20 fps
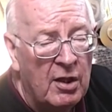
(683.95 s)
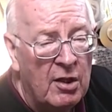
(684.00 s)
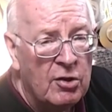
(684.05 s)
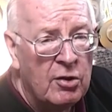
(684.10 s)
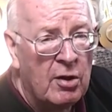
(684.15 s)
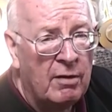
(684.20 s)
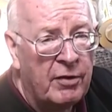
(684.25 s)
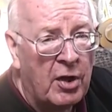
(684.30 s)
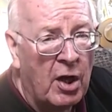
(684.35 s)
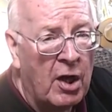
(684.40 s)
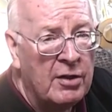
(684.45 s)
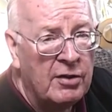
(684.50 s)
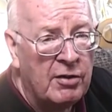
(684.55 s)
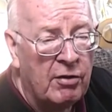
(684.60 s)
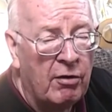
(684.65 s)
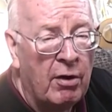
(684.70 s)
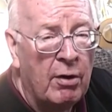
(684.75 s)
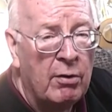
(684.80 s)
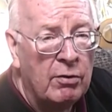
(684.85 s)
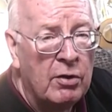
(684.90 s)
so if you hunt
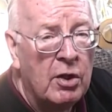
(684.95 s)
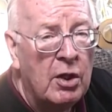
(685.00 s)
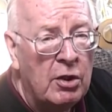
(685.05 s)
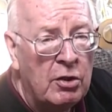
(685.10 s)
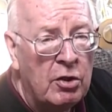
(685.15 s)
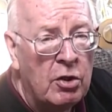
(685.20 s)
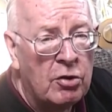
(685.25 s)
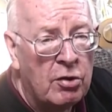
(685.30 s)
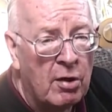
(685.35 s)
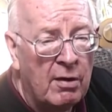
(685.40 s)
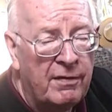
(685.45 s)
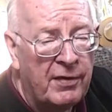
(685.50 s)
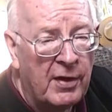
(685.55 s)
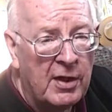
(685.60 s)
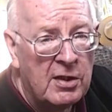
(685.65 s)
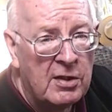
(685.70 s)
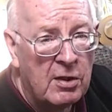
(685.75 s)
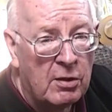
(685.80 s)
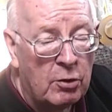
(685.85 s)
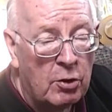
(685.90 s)
around you should
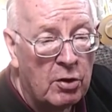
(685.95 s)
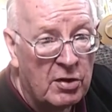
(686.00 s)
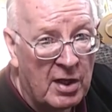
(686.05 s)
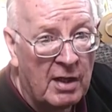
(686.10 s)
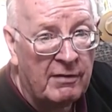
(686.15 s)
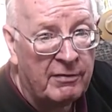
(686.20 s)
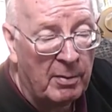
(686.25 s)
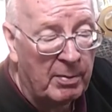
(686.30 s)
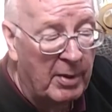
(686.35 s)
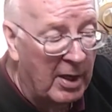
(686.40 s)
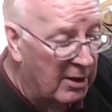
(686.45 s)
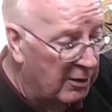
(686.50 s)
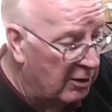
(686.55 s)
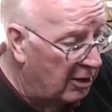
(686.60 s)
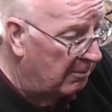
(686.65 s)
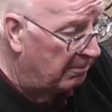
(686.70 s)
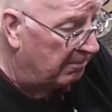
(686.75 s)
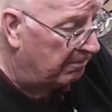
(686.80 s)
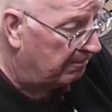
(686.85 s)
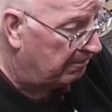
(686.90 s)
find yourself a bargain.